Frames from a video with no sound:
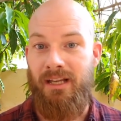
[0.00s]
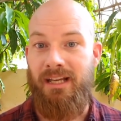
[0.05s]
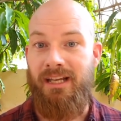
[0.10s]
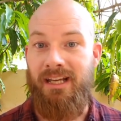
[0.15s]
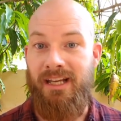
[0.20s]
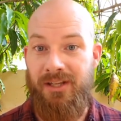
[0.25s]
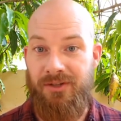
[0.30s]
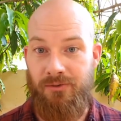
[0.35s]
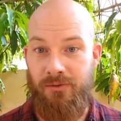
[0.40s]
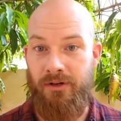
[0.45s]

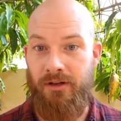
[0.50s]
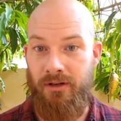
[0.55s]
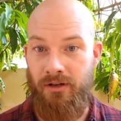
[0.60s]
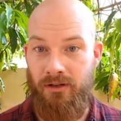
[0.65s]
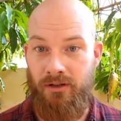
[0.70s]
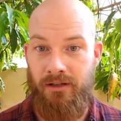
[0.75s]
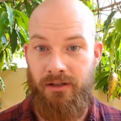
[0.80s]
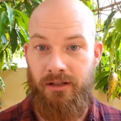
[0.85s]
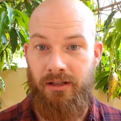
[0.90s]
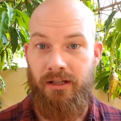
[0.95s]

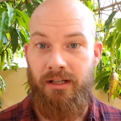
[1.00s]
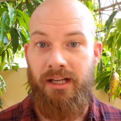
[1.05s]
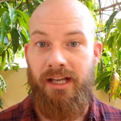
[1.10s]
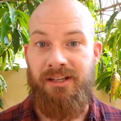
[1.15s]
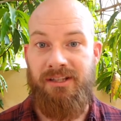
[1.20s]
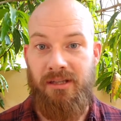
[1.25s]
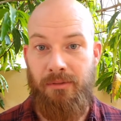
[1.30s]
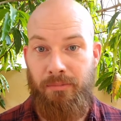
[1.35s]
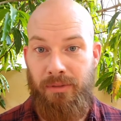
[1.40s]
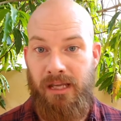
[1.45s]
Israel
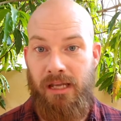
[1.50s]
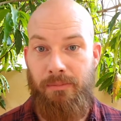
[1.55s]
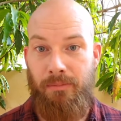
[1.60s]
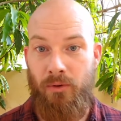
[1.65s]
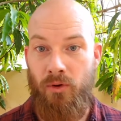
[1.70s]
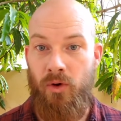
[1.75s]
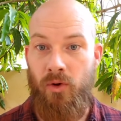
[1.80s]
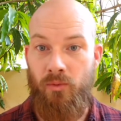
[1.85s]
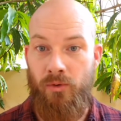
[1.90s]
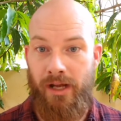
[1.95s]
is the
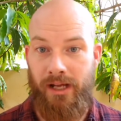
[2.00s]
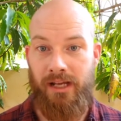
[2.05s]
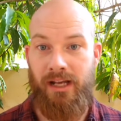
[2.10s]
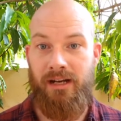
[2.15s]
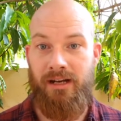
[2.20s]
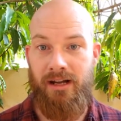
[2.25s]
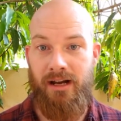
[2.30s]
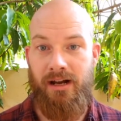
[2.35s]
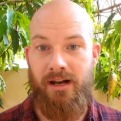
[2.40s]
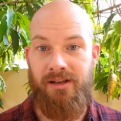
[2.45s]
people who
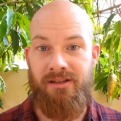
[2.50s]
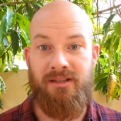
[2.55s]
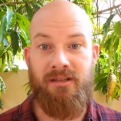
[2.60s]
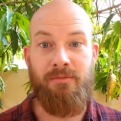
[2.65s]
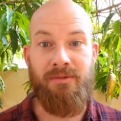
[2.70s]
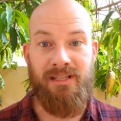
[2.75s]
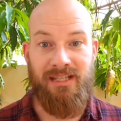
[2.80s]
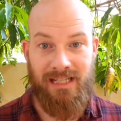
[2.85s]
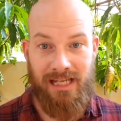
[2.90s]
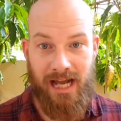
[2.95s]
recognize the
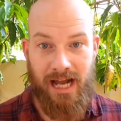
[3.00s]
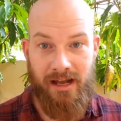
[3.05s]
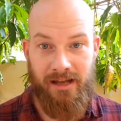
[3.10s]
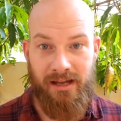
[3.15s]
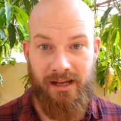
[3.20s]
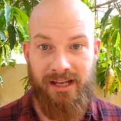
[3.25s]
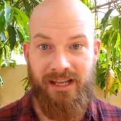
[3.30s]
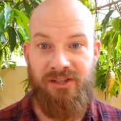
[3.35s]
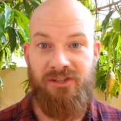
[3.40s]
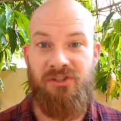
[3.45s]

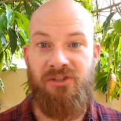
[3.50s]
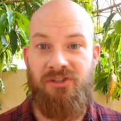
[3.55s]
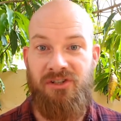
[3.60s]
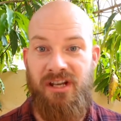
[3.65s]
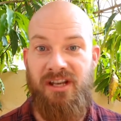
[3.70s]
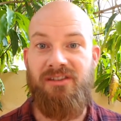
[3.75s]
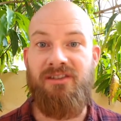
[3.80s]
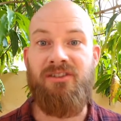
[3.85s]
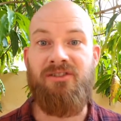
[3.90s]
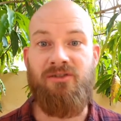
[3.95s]
Messiah as
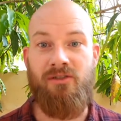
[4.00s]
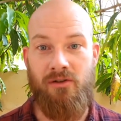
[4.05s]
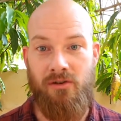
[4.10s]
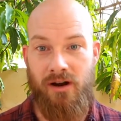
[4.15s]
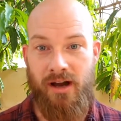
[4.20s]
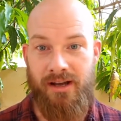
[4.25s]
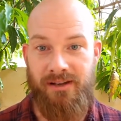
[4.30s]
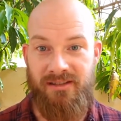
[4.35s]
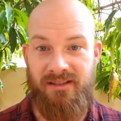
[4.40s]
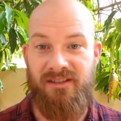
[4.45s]
Jesus
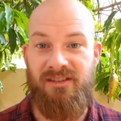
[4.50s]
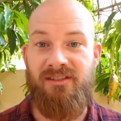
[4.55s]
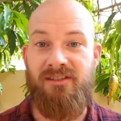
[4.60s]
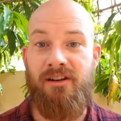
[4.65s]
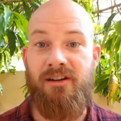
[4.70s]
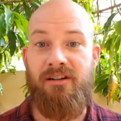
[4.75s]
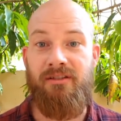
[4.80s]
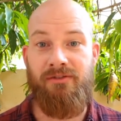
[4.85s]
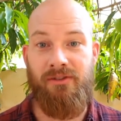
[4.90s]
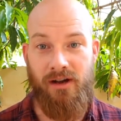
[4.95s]
Christ, the
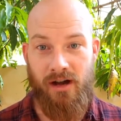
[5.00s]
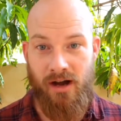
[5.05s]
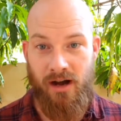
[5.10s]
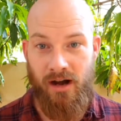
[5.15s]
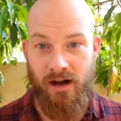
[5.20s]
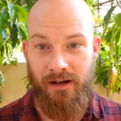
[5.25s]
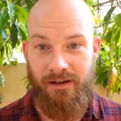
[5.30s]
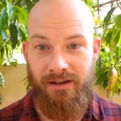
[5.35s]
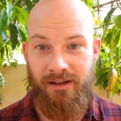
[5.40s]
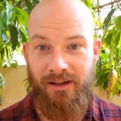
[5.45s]
Son of
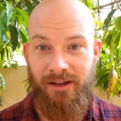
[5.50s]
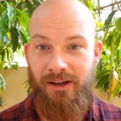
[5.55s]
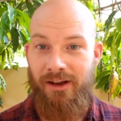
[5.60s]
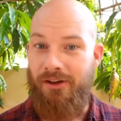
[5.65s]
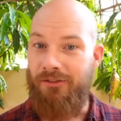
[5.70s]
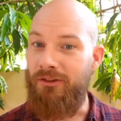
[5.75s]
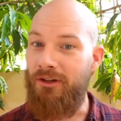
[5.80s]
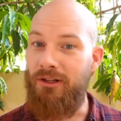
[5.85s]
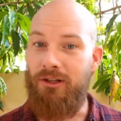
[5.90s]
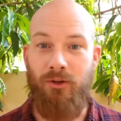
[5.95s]
God,
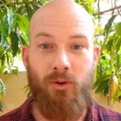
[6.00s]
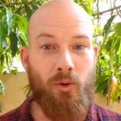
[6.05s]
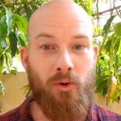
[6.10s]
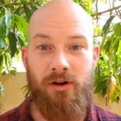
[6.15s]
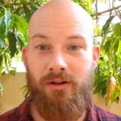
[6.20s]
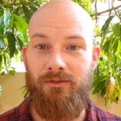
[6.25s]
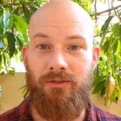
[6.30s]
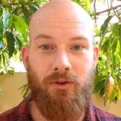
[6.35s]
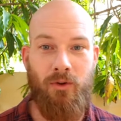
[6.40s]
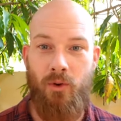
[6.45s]
the Lord
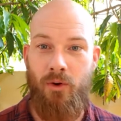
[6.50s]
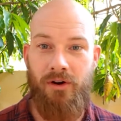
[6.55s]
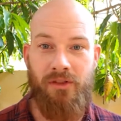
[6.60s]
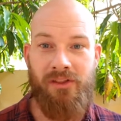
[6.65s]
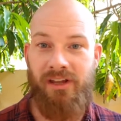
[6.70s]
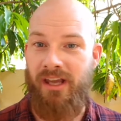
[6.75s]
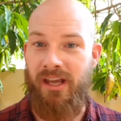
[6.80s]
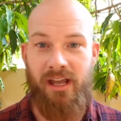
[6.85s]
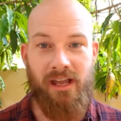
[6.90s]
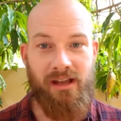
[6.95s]
of Lords, and
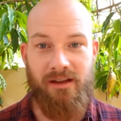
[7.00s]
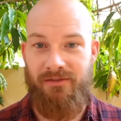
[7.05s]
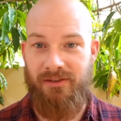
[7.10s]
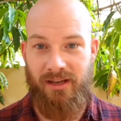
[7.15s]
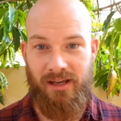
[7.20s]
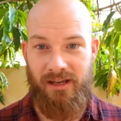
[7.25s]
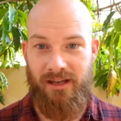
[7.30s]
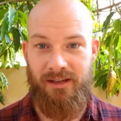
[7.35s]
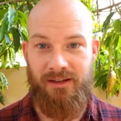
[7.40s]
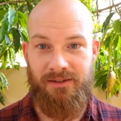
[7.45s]
the King of
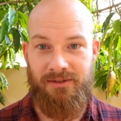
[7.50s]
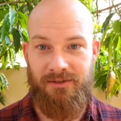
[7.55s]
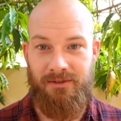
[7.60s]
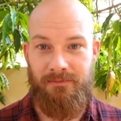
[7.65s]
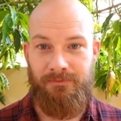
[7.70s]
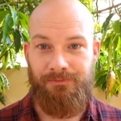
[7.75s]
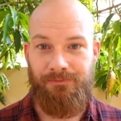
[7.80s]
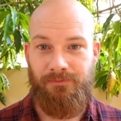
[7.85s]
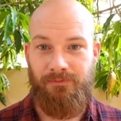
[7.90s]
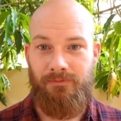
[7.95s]
Kings.
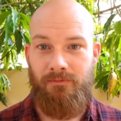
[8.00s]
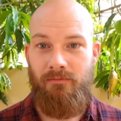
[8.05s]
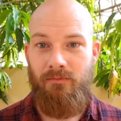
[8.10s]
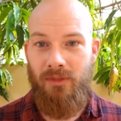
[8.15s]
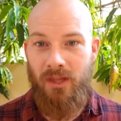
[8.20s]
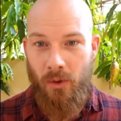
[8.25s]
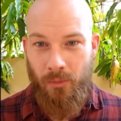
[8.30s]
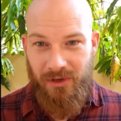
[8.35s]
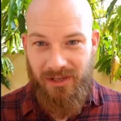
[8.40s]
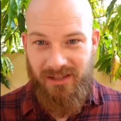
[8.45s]

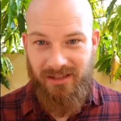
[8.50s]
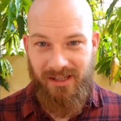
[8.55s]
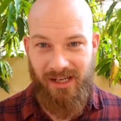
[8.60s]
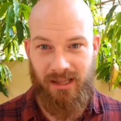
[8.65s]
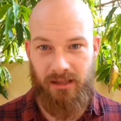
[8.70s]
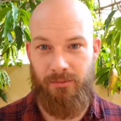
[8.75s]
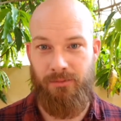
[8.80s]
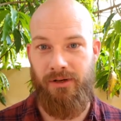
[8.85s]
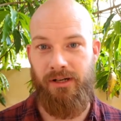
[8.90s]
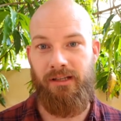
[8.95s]
We
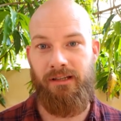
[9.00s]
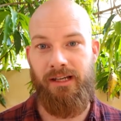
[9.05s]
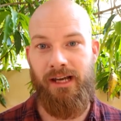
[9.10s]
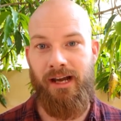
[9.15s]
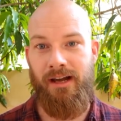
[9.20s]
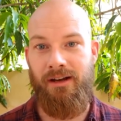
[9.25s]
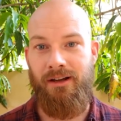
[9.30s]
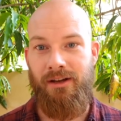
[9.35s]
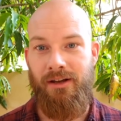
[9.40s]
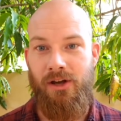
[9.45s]
celebrate
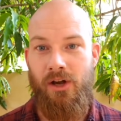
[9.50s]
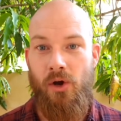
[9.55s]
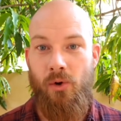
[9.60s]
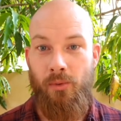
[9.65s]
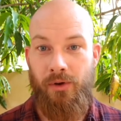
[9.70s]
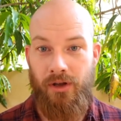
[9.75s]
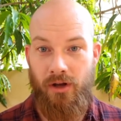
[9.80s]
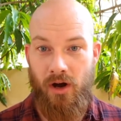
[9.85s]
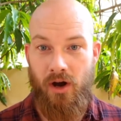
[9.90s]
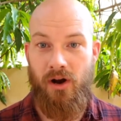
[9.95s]
that.
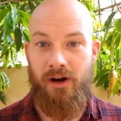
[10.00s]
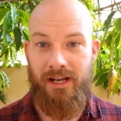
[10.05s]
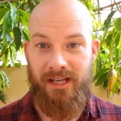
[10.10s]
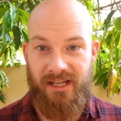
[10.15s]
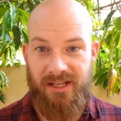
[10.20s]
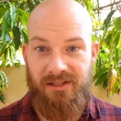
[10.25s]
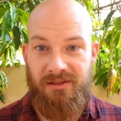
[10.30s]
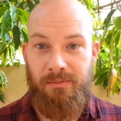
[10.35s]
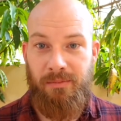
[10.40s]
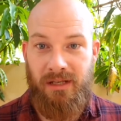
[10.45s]
We are
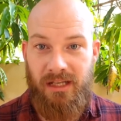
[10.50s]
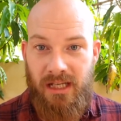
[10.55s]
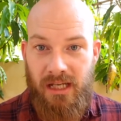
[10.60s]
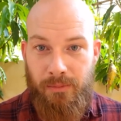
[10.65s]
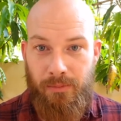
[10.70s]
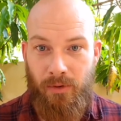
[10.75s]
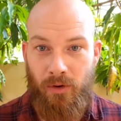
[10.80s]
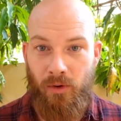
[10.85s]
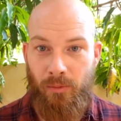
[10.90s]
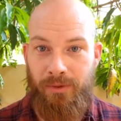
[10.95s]
his
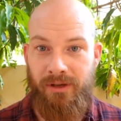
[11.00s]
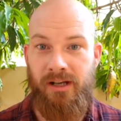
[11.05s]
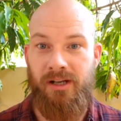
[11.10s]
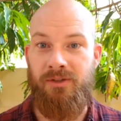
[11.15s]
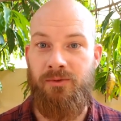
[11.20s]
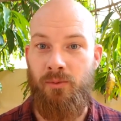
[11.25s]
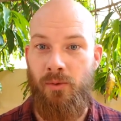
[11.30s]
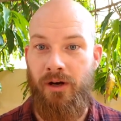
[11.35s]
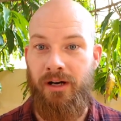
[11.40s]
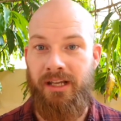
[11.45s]
people
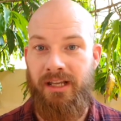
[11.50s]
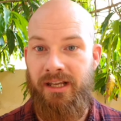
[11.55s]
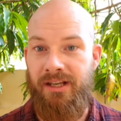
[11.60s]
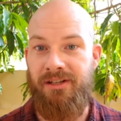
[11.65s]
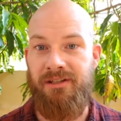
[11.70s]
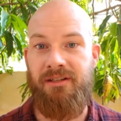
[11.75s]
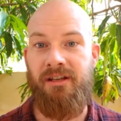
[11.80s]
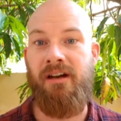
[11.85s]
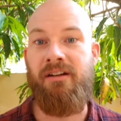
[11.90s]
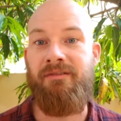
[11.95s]
because what he
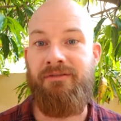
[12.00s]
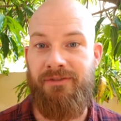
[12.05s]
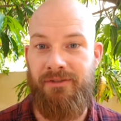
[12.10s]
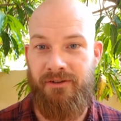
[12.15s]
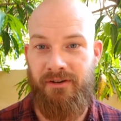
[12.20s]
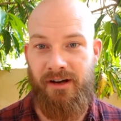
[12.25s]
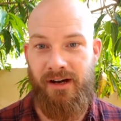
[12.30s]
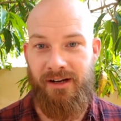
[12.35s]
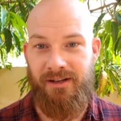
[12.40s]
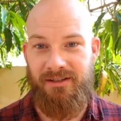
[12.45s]
has done
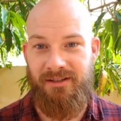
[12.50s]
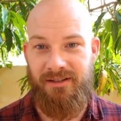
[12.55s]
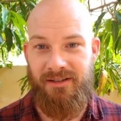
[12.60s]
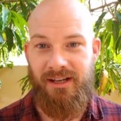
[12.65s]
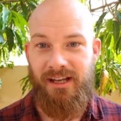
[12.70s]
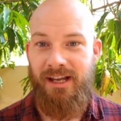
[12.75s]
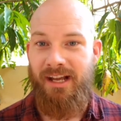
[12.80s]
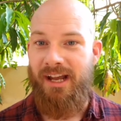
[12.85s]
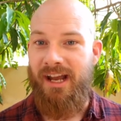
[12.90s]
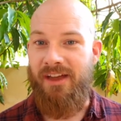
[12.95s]
for us.
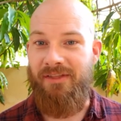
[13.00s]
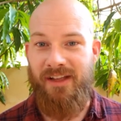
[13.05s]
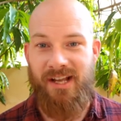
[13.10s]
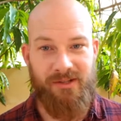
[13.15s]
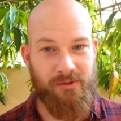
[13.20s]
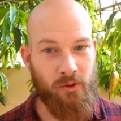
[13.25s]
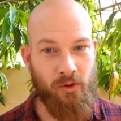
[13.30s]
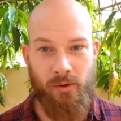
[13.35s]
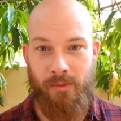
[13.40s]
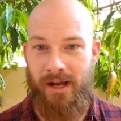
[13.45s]
And
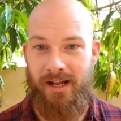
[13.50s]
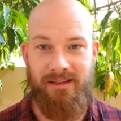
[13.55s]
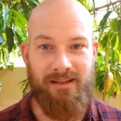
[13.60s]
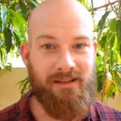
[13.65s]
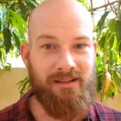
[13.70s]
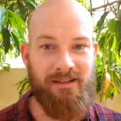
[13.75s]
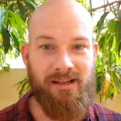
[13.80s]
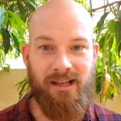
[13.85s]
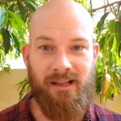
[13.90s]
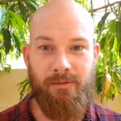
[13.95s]
that's what we're about to
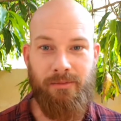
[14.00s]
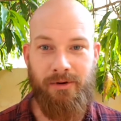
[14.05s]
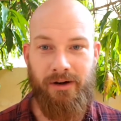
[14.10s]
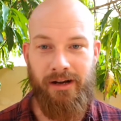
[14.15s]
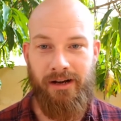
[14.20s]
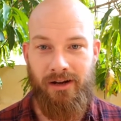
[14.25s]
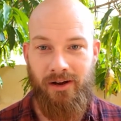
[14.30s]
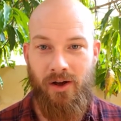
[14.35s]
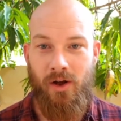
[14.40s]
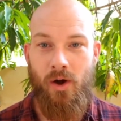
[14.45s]

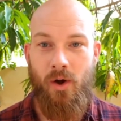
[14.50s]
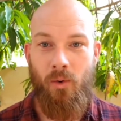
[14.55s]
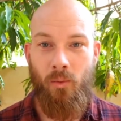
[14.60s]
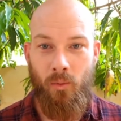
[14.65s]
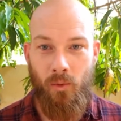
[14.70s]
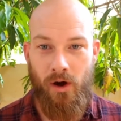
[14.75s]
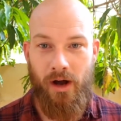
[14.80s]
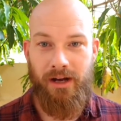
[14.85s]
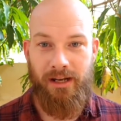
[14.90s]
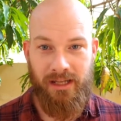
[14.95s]
celebrate,
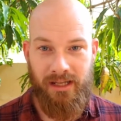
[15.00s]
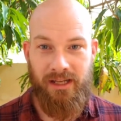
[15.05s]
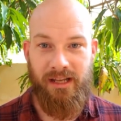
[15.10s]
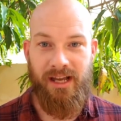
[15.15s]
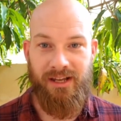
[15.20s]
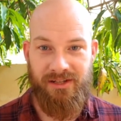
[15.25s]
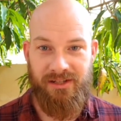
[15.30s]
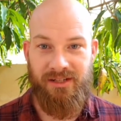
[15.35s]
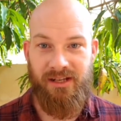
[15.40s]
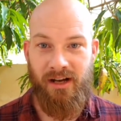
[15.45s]
what he
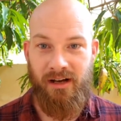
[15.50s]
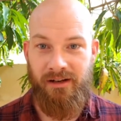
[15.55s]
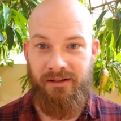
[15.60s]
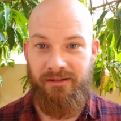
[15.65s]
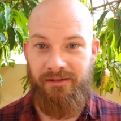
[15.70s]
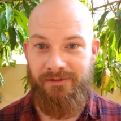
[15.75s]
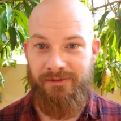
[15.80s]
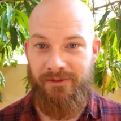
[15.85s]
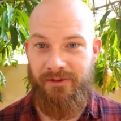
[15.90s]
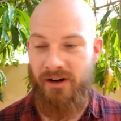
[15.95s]
has
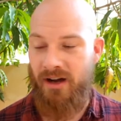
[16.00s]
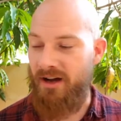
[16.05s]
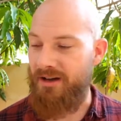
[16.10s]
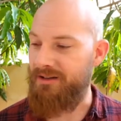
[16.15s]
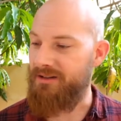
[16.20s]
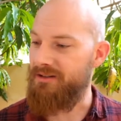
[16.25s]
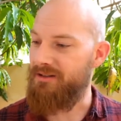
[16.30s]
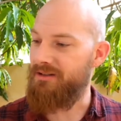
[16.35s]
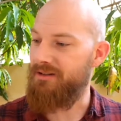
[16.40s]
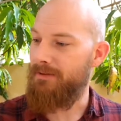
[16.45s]
done for
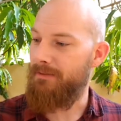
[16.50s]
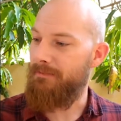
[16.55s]
us.